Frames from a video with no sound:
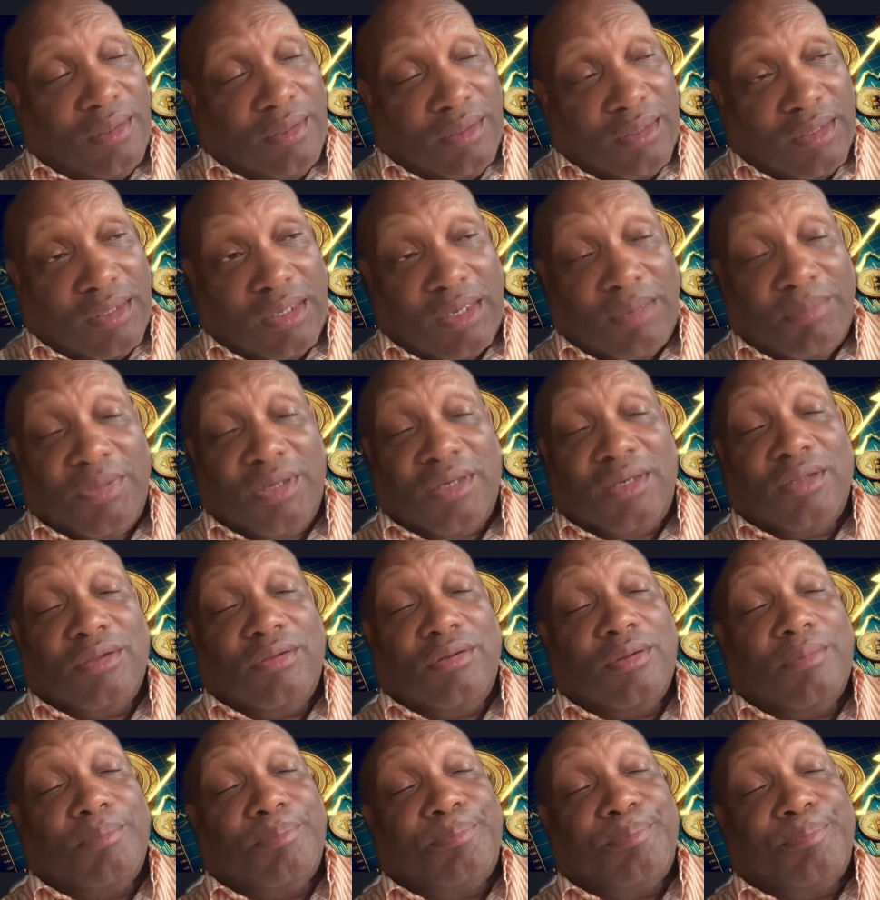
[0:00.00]
and I'm not
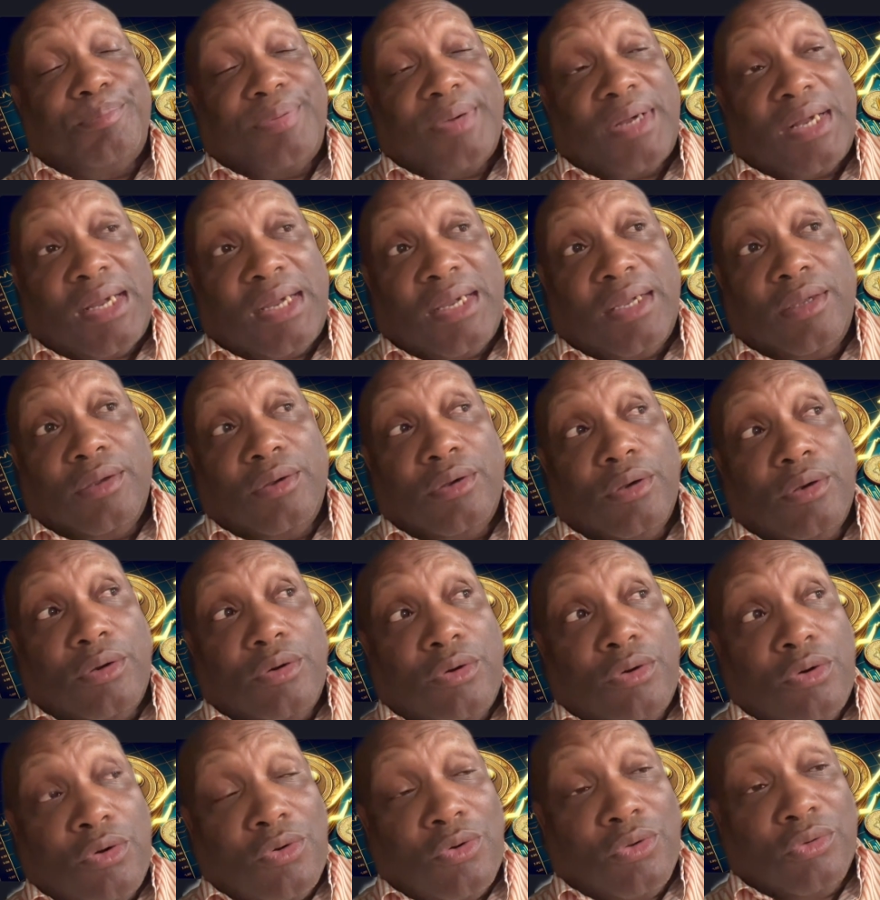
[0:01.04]
telling you to buy,
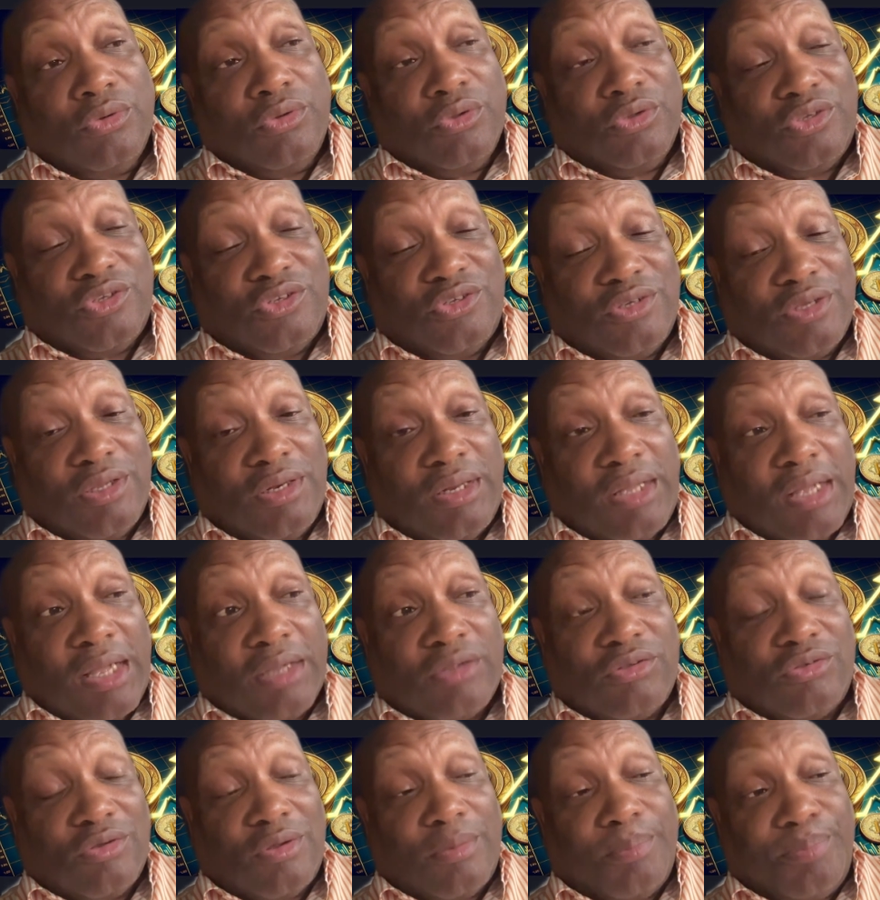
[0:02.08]
hold, or sell
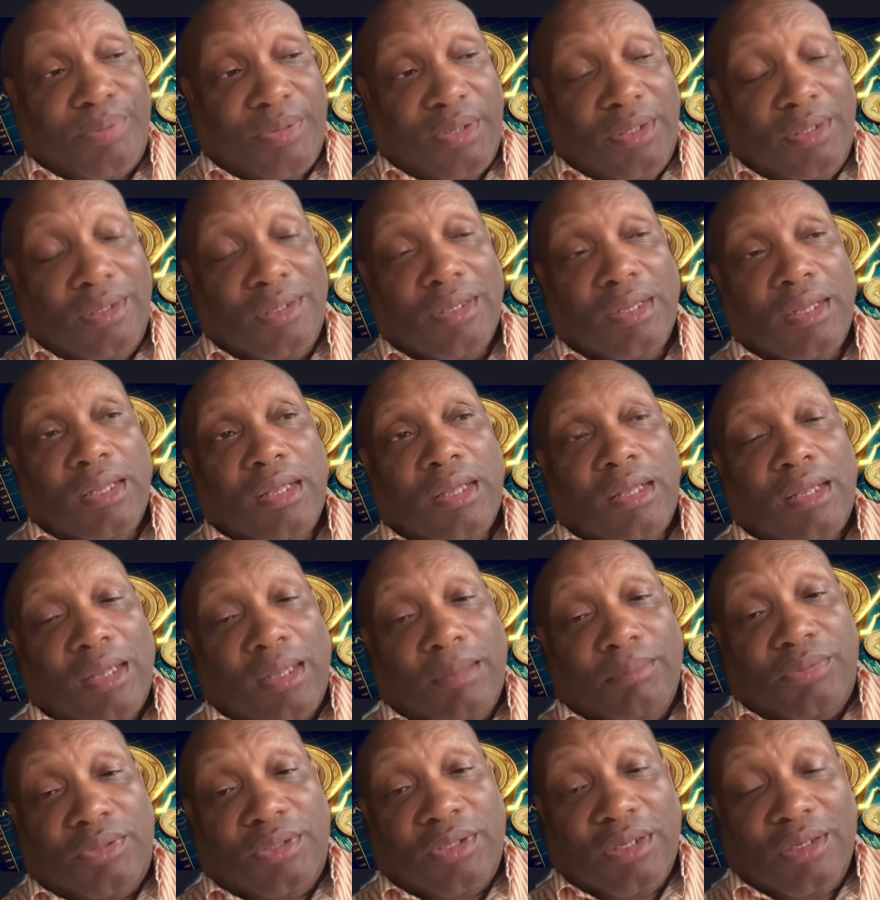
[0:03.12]
XRP.
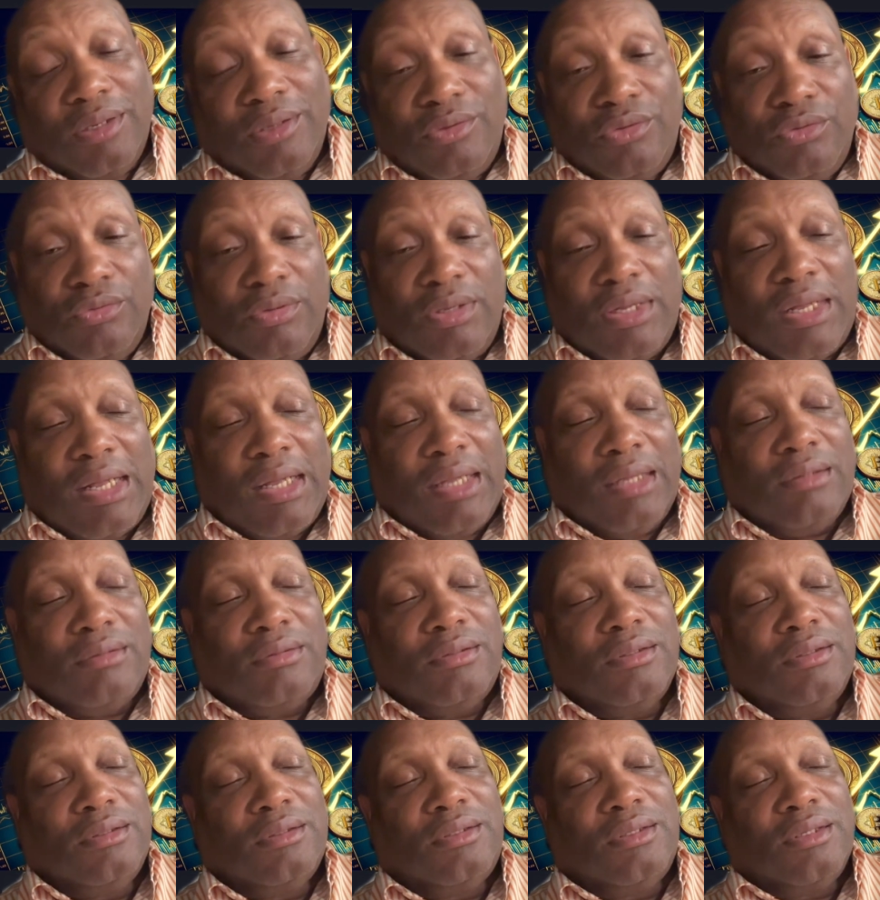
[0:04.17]
I'm telling you guys
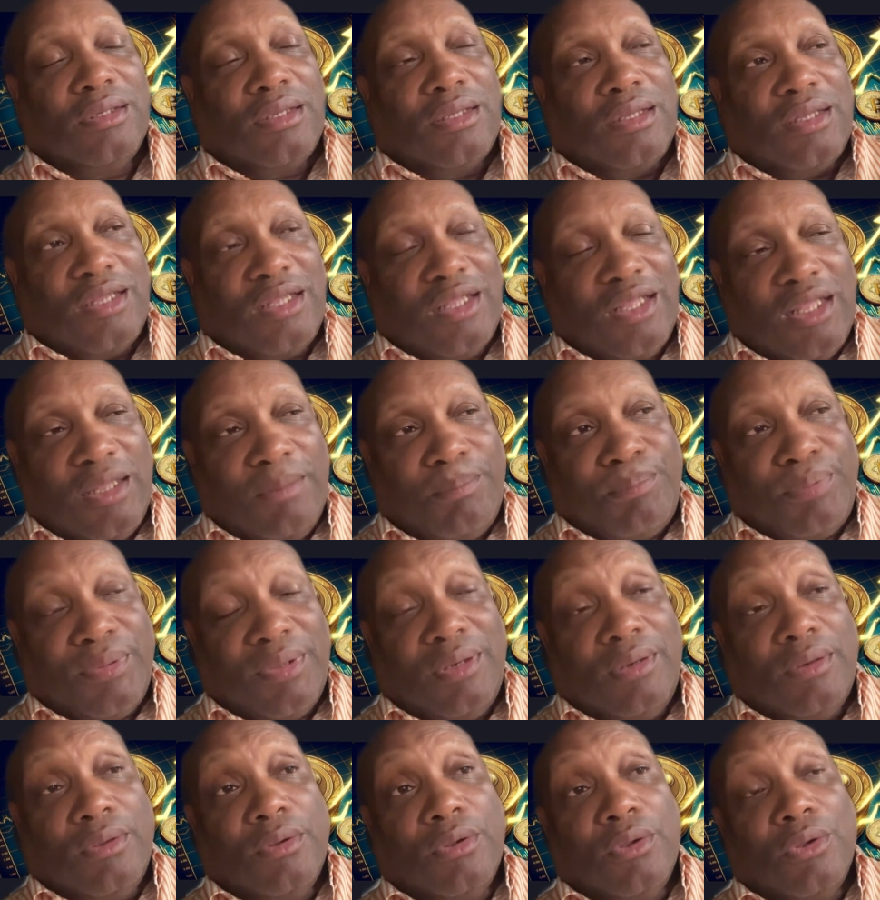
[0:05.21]
to keep
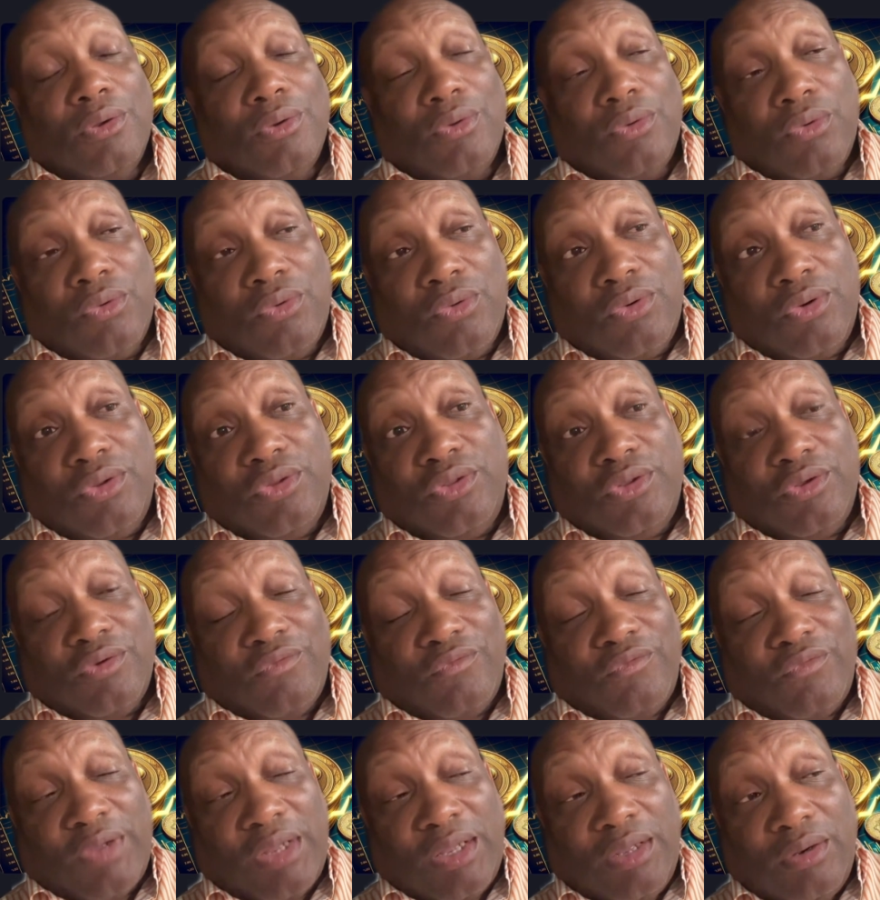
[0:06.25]
it on your
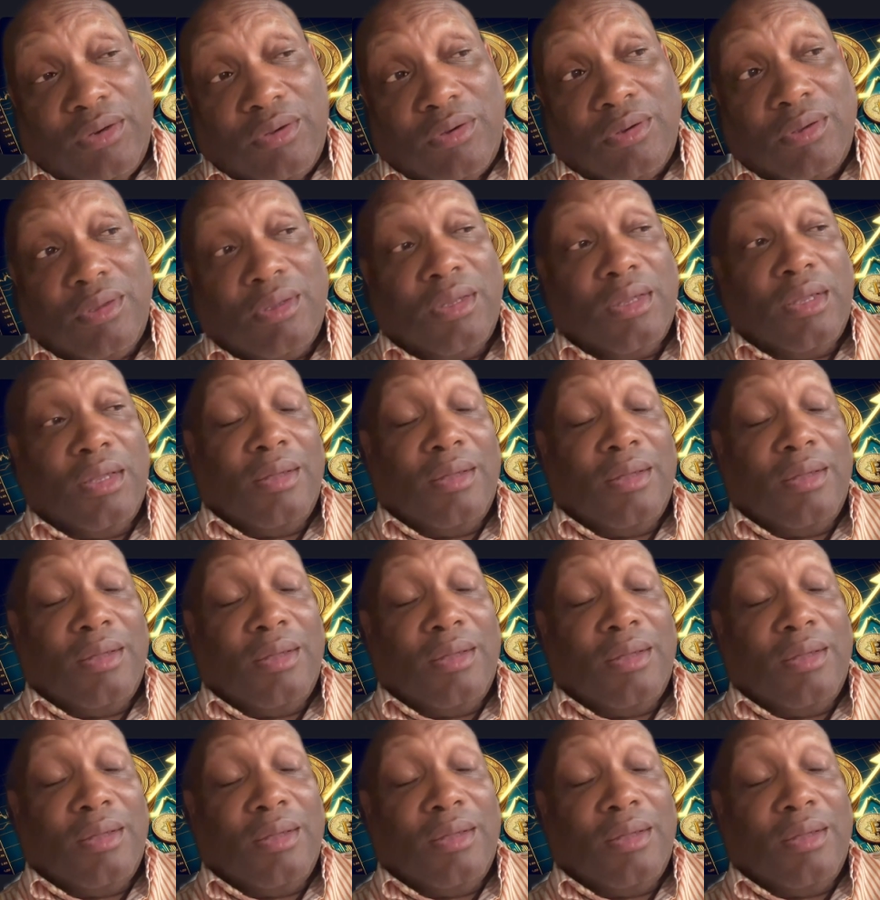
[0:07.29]
radar.